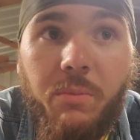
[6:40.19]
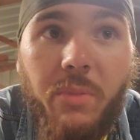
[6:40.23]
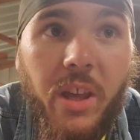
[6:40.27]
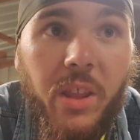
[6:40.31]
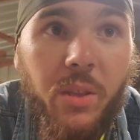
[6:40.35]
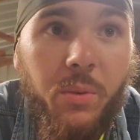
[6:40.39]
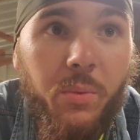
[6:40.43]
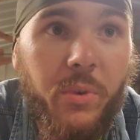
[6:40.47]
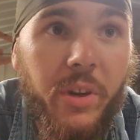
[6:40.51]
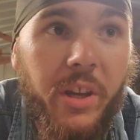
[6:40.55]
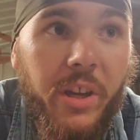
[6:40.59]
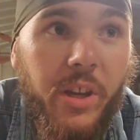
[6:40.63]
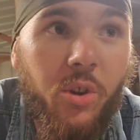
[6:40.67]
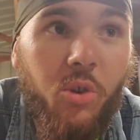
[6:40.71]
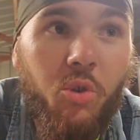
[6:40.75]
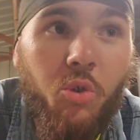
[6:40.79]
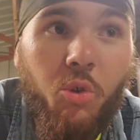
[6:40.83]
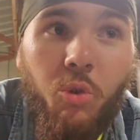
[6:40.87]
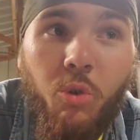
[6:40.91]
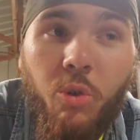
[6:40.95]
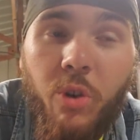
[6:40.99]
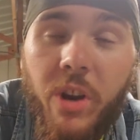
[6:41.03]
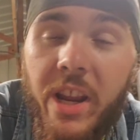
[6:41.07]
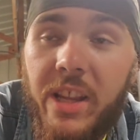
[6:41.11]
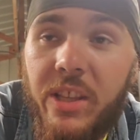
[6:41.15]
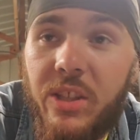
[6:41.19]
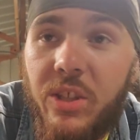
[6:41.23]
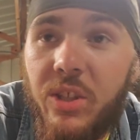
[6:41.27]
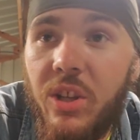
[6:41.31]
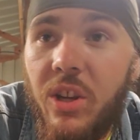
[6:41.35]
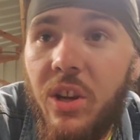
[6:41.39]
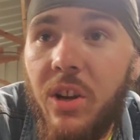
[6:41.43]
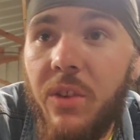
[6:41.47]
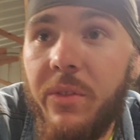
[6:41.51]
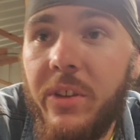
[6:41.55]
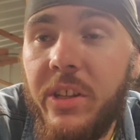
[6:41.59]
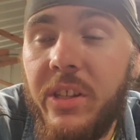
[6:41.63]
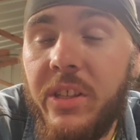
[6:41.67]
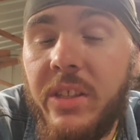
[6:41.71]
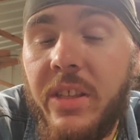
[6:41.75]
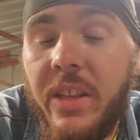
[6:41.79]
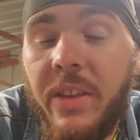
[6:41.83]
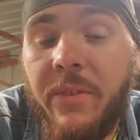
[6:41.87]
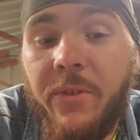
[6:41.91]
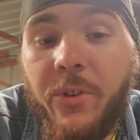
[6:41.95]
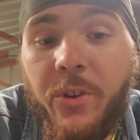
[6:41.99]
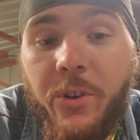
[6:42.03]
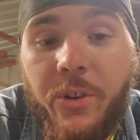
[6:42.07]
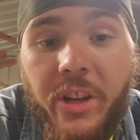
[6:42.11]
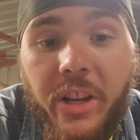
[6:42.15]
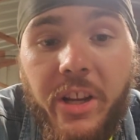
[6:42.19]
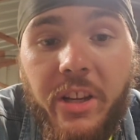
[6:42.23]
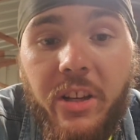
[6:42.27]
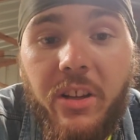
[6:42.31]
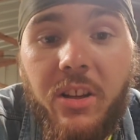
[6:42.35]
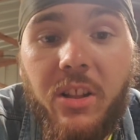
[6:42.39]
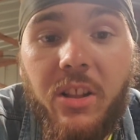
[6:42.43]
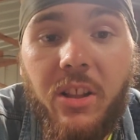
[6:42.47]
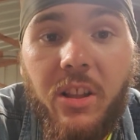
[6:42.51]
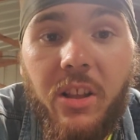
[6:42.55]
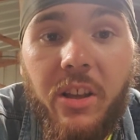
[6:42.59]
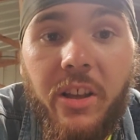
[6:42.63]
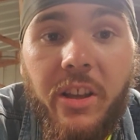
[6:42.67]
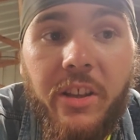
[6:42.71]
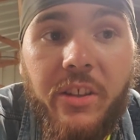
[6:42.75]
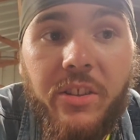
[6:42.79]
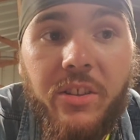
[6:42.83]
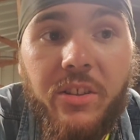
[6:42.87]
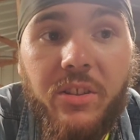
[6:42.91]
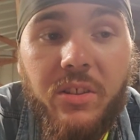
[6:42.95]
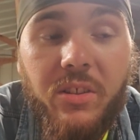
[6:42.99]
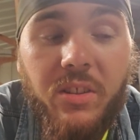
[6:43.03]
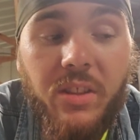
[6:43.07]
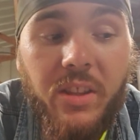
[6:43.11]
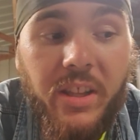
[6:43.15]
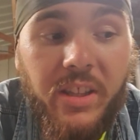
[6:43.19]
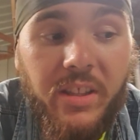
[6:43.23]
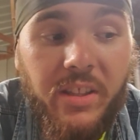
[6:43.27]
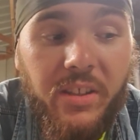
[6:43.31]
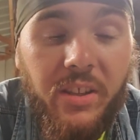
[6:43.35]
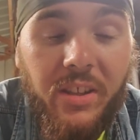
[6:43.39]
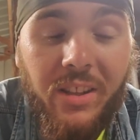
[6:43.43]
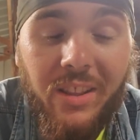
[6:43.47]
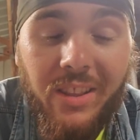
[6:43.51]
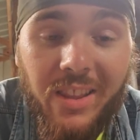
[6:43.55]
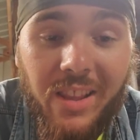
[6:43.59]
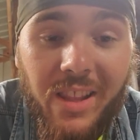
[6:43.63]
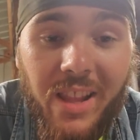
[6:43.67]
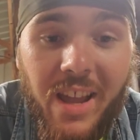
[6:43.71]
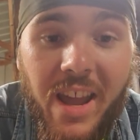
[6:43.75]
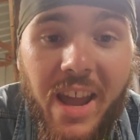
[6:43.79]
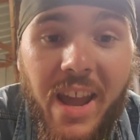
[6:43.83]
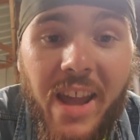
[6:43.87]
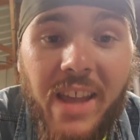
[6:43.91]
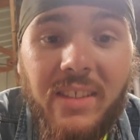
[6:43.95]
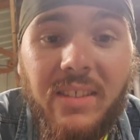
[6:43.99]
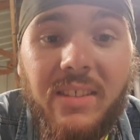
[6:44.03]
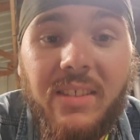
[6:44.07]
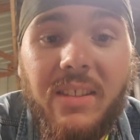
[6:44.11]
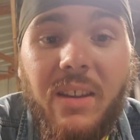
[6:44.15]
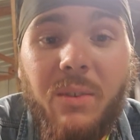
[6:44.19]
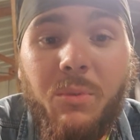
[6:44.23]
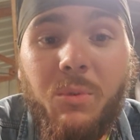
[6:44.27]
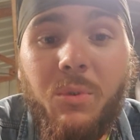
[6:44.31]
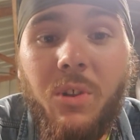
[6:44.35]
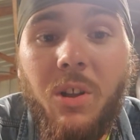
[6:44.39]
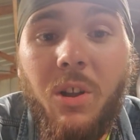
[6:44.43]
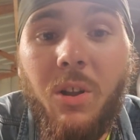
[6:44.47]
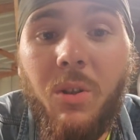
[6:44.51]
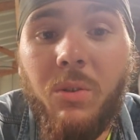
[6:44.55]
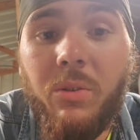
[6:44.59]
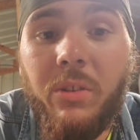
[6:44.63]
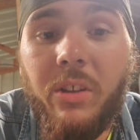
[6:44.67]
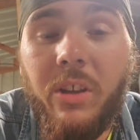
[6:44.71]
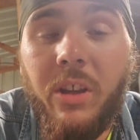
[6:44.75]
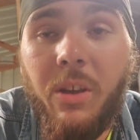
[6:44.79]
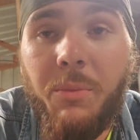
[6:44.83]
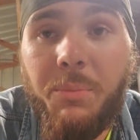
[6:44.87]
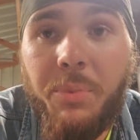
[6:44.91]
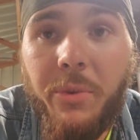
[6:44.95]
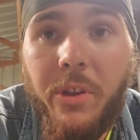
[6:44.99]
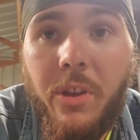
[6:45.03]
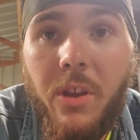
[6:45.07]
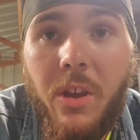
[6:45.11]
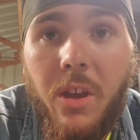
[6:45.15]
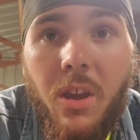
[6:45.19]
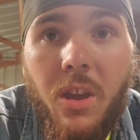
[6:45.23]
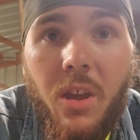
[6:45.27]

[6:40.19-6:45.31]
By the way, great service. If you're needing a clutch that's going to last, that will hold up.